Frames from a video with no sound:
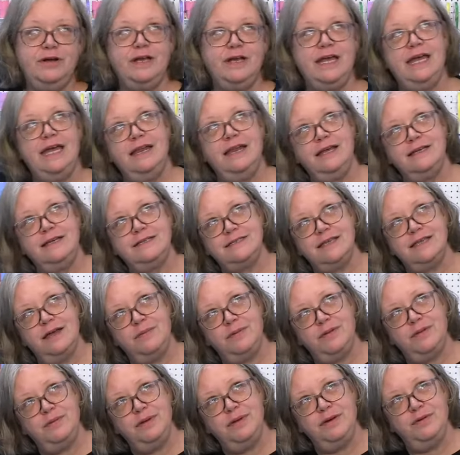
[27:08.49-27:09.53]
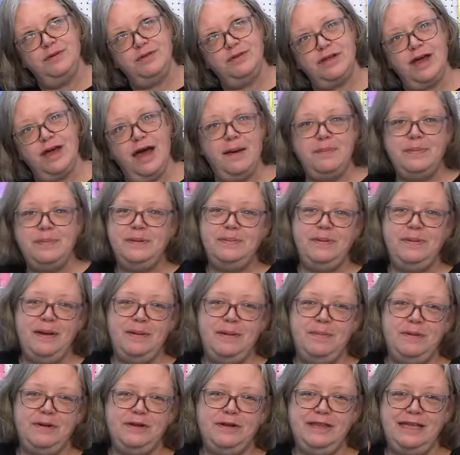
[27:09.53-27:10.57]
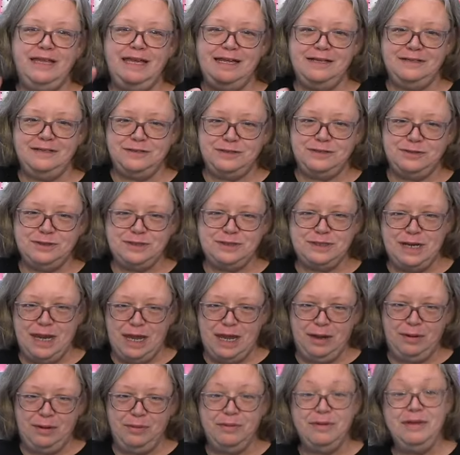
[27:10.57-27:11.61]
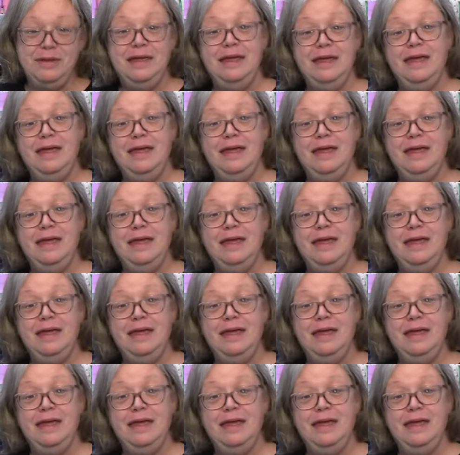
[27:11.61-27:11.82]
Can I sublimate with copy paper? And the answer is no.